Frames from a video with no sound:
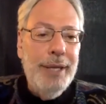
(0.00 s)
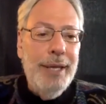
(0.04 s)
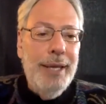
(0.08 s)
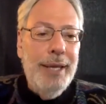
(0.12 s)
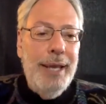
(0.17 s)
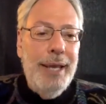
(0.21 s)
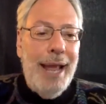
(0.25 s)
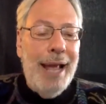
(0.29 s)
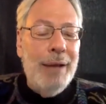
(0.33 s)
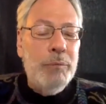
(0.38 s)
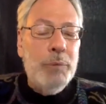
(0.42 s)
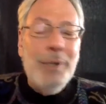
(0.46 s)

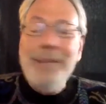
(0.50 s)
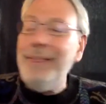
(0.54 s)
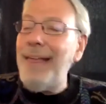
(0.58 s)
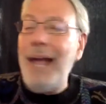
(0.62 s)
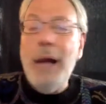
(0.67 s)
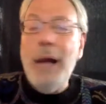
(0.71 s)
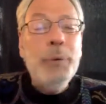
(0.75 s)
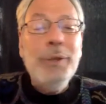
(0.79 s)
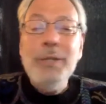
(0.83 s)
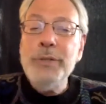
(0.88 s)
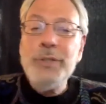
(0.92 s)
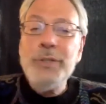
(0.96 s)
And
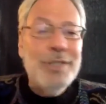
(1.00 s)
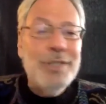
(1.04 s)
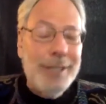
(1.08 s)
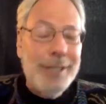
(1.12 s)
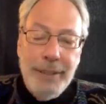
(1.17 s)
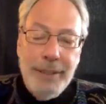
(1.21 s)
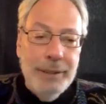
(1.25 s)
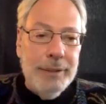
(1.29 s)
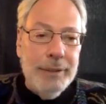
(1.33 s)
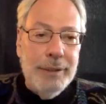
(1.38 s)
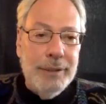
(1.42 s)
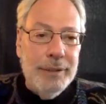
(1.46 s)
without the
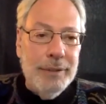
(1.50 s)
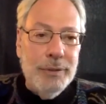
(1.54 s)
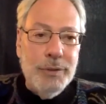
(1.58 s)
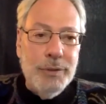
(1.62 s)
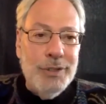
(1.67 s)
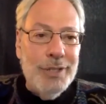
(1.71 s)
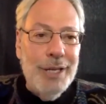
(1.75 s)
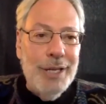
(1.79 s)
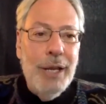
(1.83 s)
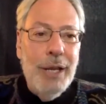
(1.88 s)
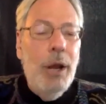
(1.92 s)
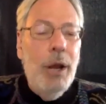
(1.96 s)

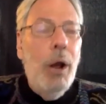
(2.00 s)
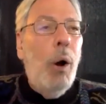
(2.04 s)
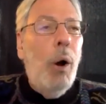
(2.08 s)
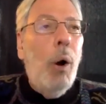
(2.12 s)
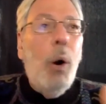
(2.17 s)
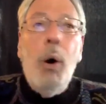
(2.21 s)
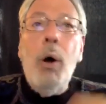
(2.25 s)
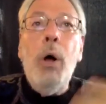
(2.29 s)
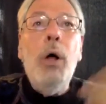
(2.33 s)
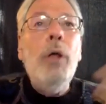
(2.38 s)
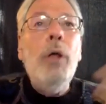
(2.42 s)
skills, all